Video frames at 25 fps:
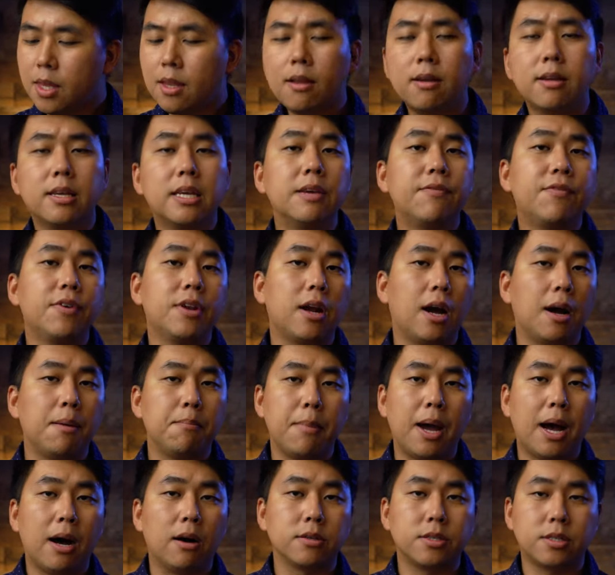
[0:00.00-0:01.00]
even a
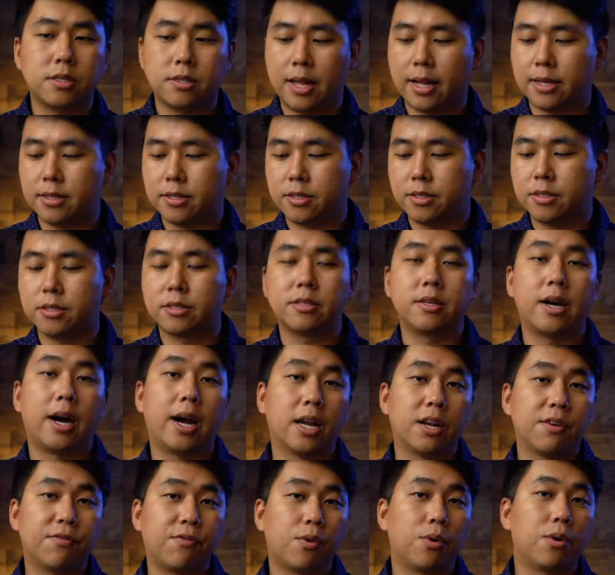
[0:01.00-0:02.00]
mouse that's
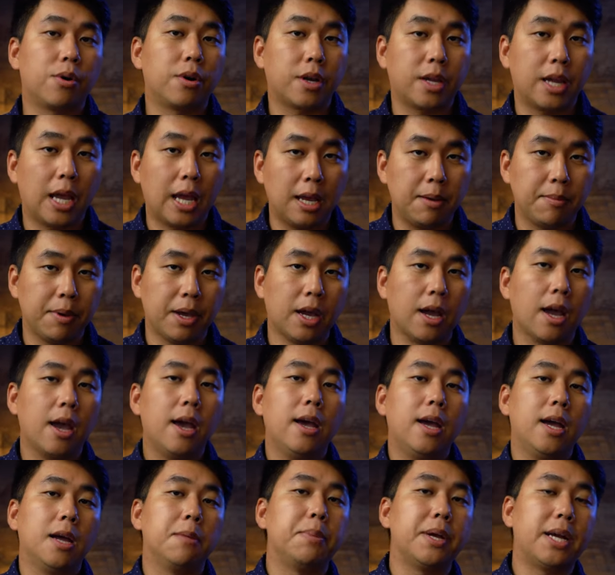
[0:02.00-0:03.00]
designed for gaming.
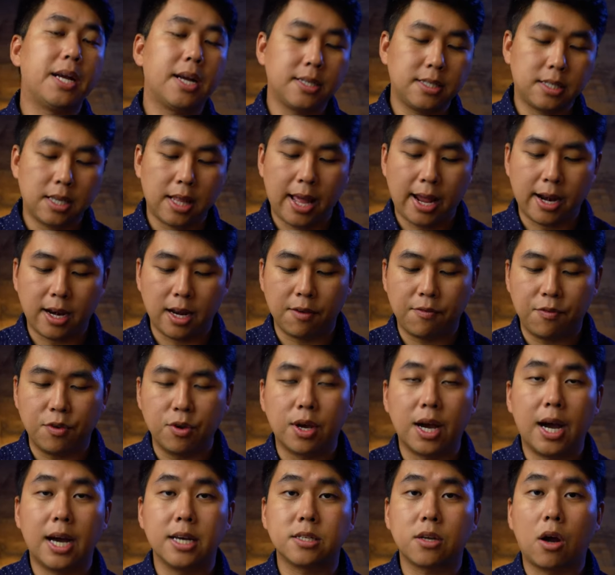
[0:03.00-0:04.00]
And because of that, if you
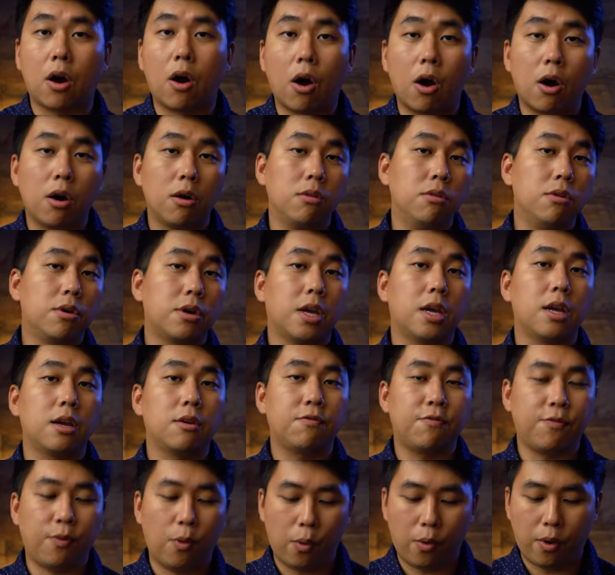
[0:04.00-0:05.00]
guys are looking
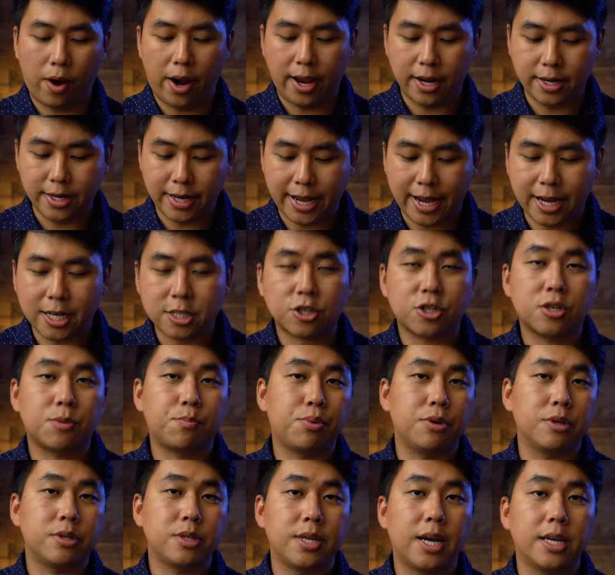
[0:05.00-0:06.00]
for an extra
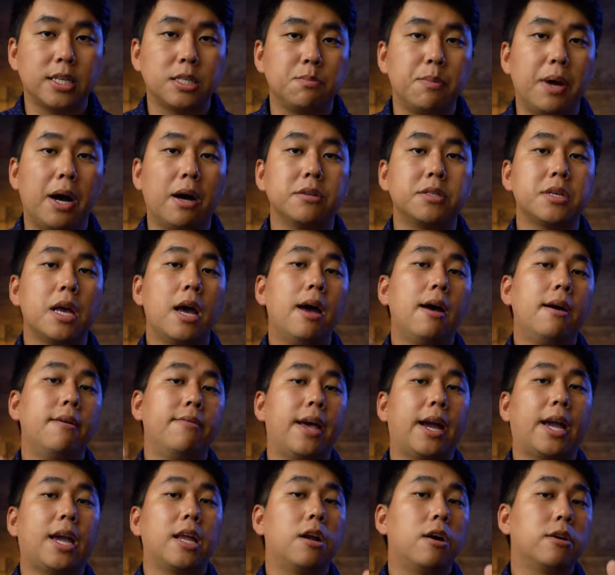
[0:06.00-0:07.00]
precise mouse
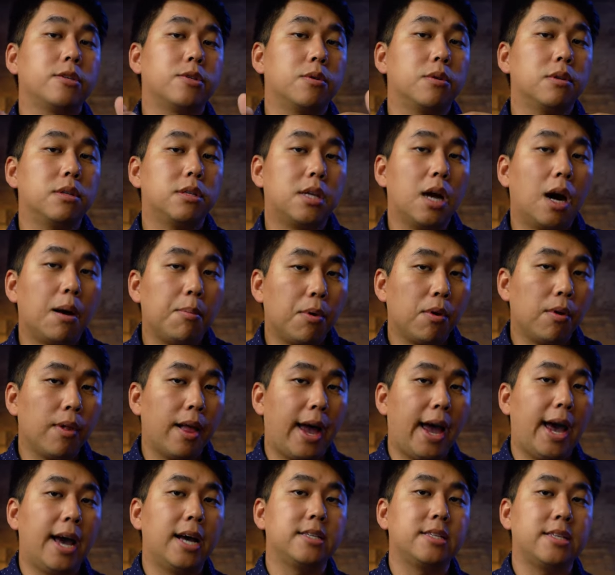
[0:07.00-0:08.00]
that can also double
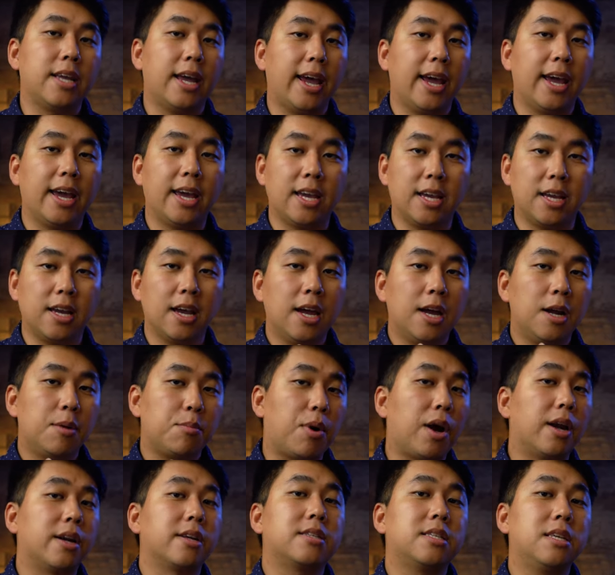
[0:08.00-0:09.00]
as a
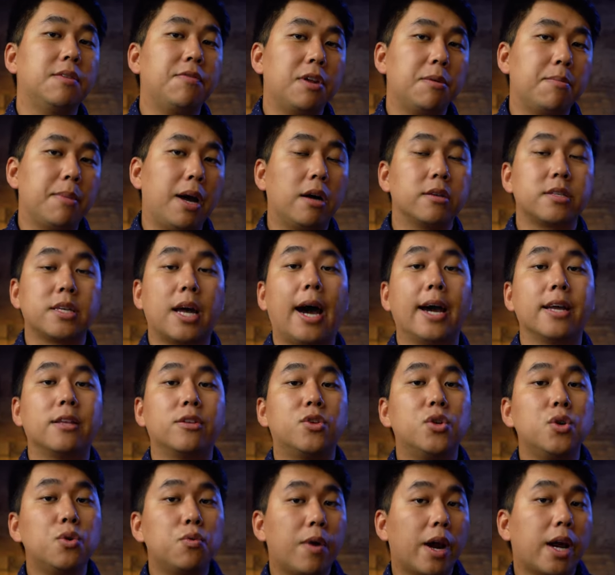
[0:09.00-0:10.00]
productivity mouse, I
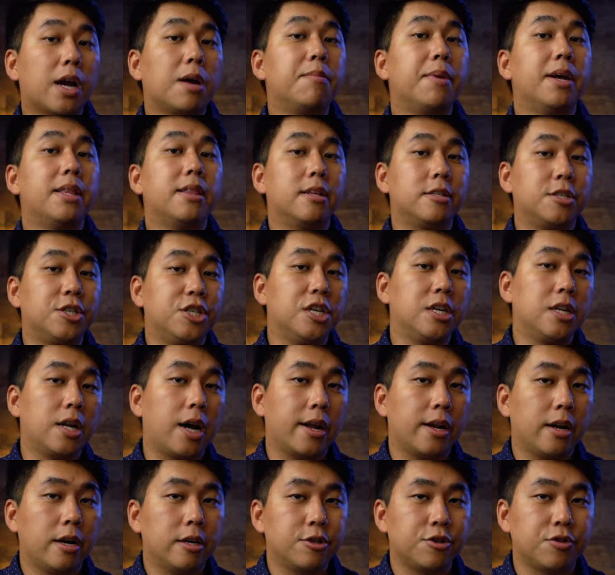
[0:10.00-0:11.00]
do recommend the G
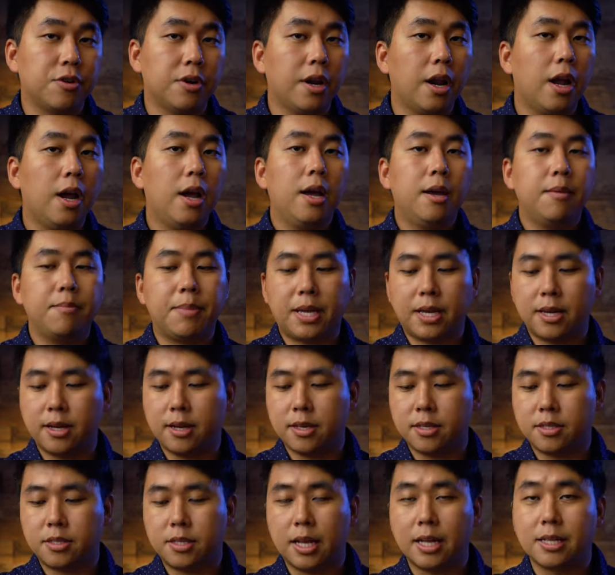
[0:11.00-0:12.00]
nine hundred
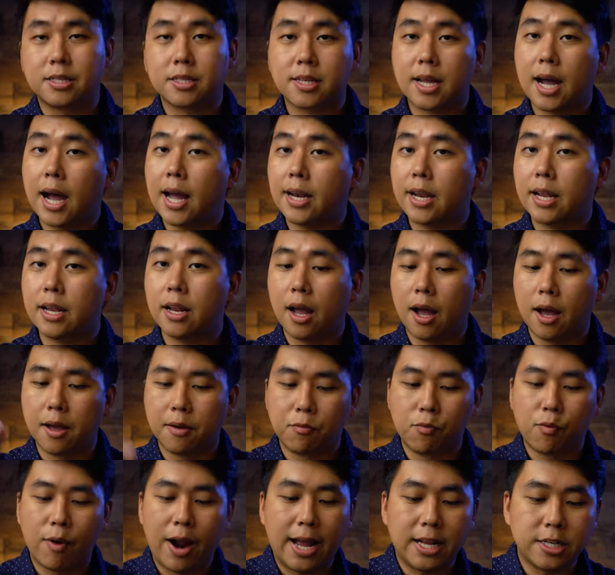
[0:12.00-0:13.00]
because it's got a
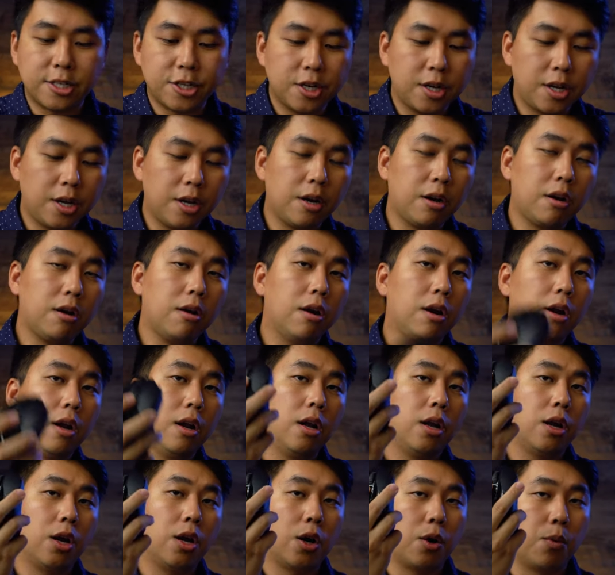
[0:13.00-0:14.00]
ratchet here
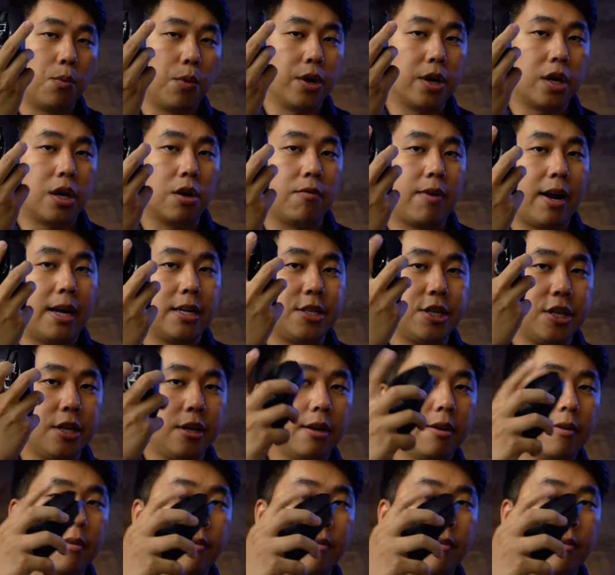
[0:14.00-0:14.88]
where you can ratchet